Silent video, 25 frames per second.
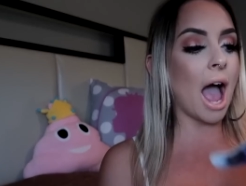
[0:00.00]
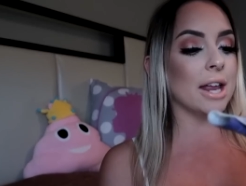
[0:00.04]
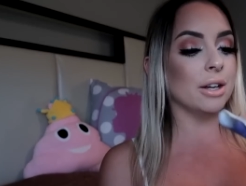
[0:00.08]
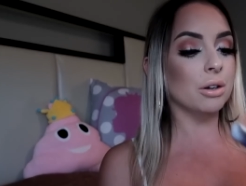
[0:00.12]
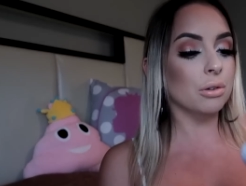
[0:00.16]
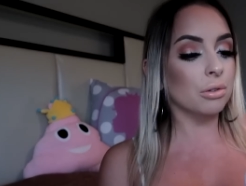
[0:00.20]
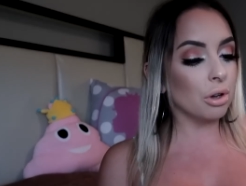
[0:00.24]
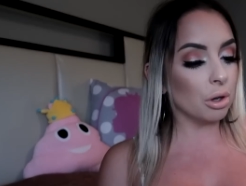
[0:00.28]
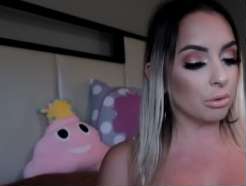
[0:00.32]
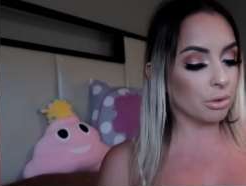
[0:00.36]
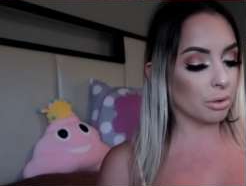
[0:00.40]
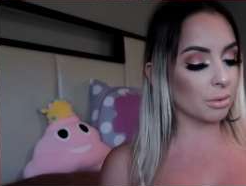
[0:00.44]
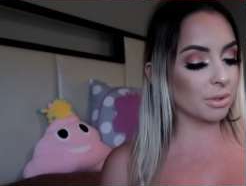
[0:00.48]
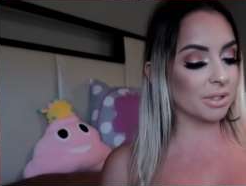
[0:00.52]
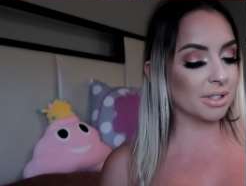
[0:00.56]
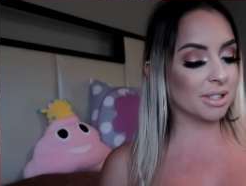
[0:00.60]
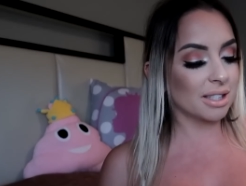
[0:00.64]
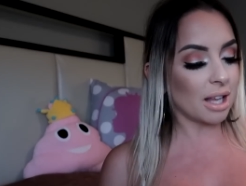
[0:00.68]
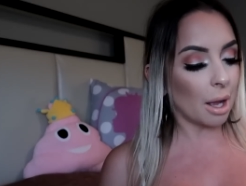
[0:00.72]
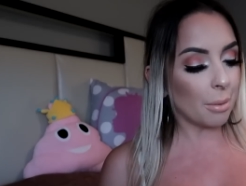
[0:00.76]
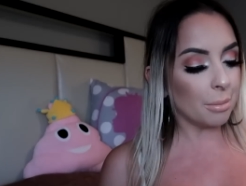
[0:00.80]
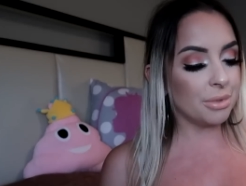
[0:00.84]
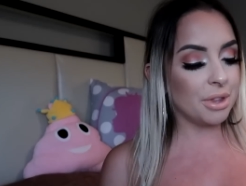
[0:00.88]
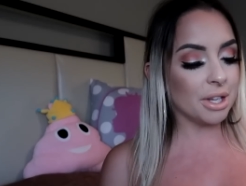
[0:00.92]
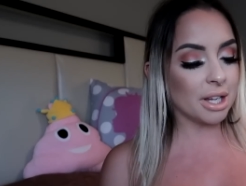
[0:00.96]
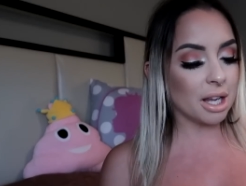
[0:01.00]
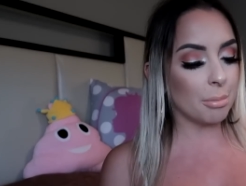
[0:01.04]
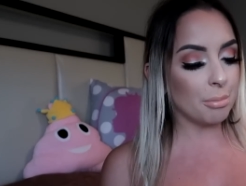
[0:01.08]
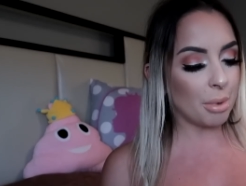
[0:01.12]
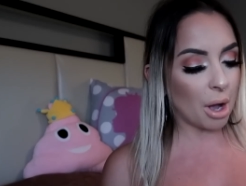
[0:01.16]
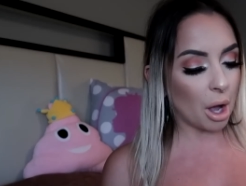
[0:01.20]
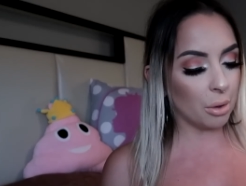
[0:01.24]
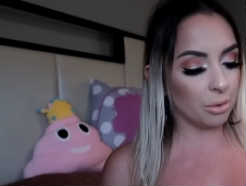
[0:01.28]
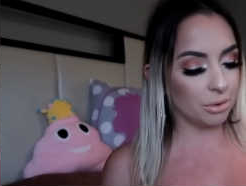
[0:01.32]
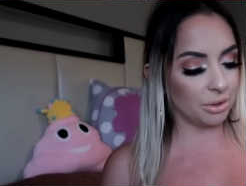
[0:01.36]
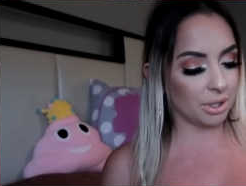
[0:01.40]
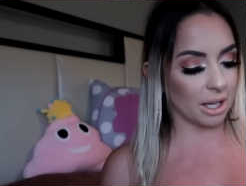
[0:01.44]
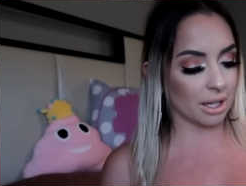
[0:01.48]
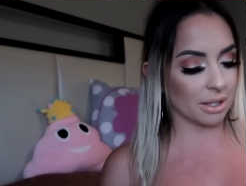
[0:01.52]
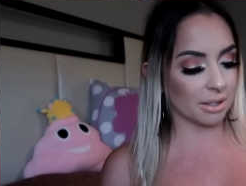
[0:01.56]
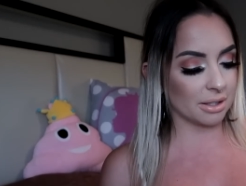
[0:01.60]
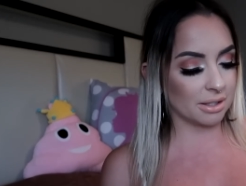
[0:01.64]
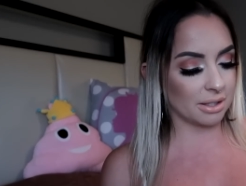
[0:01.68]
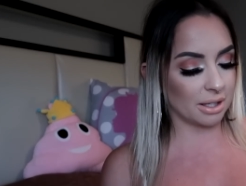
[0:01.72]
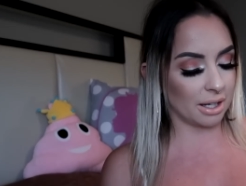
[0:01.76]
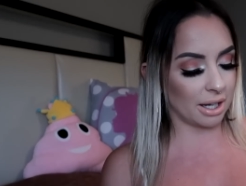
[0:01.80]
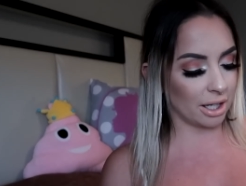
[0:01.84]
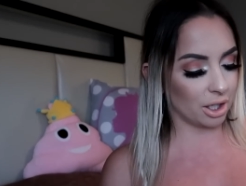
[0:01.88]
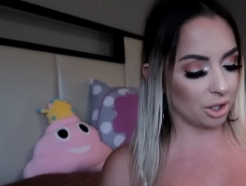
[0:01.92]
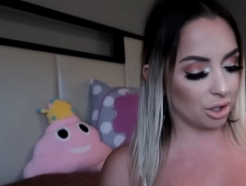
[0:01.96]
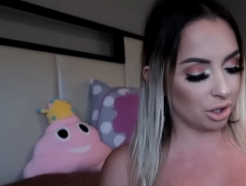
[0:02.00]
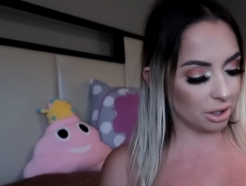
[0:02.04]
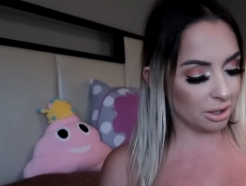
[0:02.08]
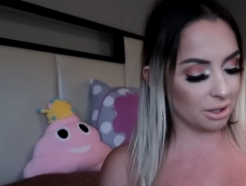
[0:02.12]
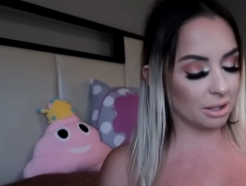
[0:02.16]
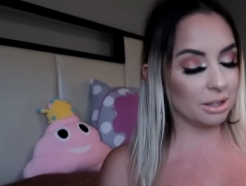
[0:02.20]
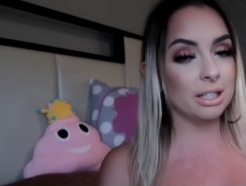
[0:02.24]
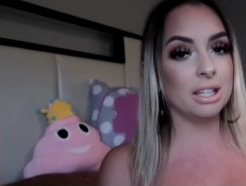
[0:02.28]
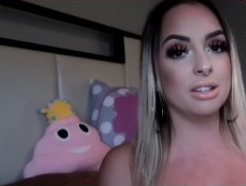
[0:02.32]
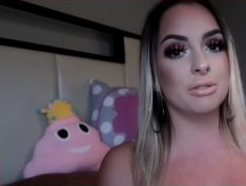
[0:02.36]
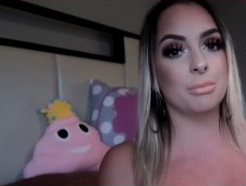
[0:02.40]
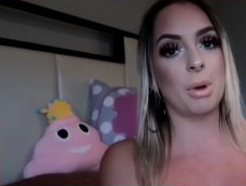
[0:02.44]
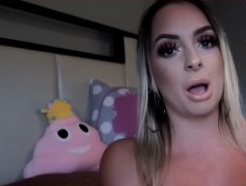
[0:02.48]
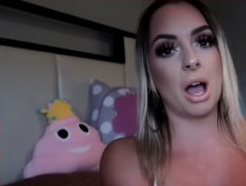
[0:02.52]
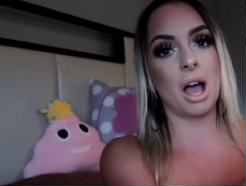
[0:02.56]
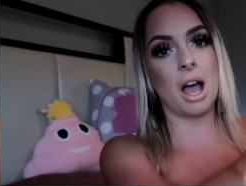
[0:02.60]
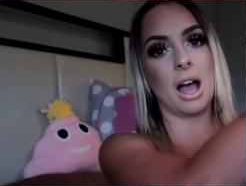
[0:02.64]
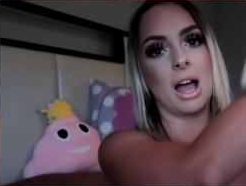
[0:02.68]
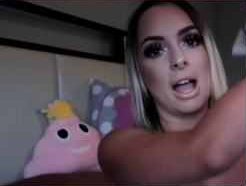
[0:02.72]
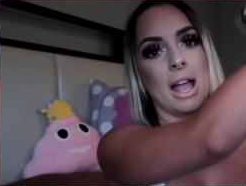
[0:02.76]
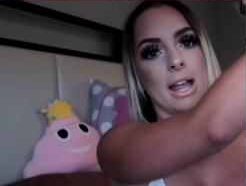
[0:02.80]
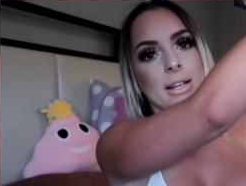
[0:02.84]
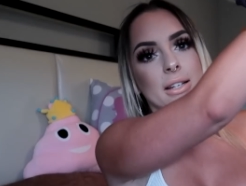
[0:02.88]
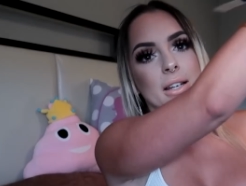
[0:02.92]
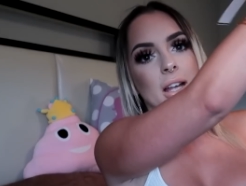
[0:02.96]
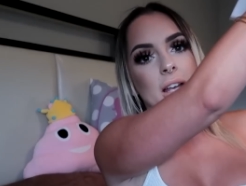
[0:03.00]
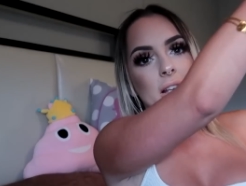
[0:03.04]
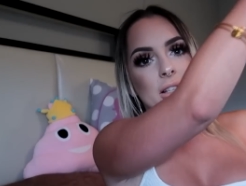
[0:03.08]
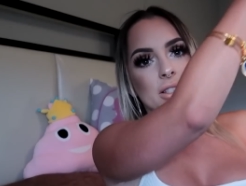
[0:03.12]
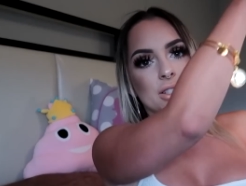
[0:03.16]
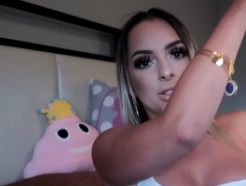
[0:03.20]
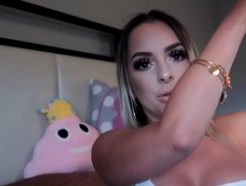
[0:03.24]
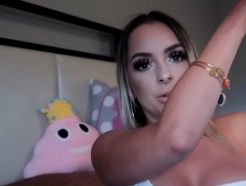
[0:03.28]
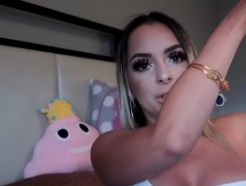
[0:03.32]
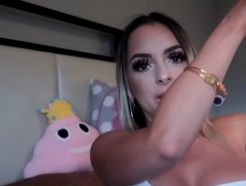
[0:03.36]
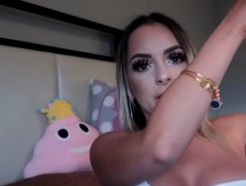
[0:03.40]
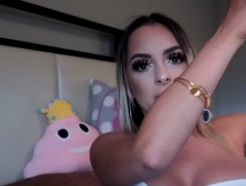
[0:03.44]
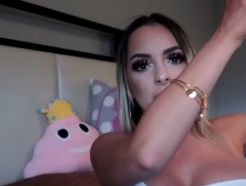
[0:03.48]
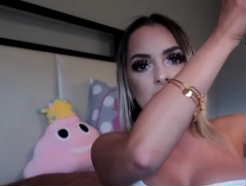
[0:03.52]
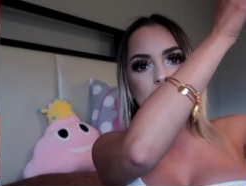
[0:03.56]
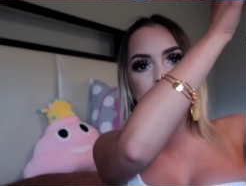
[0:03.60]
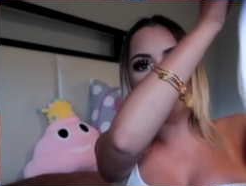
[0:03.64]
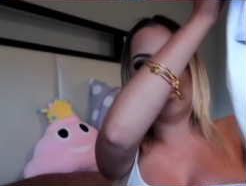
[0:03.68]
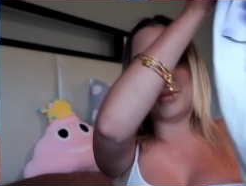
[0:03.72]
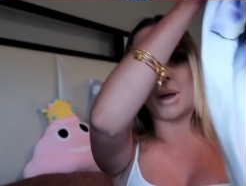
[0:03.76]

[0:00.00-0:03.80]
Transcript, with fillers: I don't know, there was something about this that I couldn't leave behind. So here's the